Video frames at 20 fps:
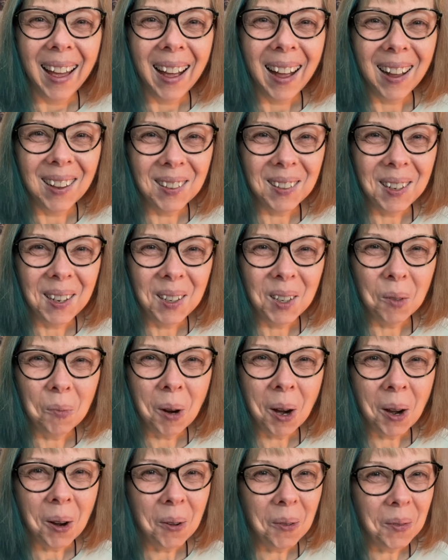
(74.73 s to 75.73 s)
I'll see you
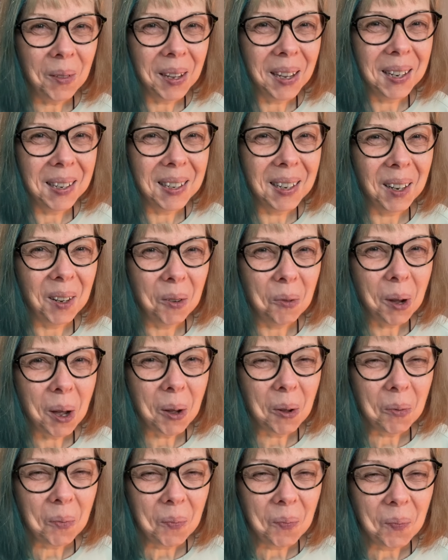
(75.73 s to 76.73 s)
tomorrow. Intend well.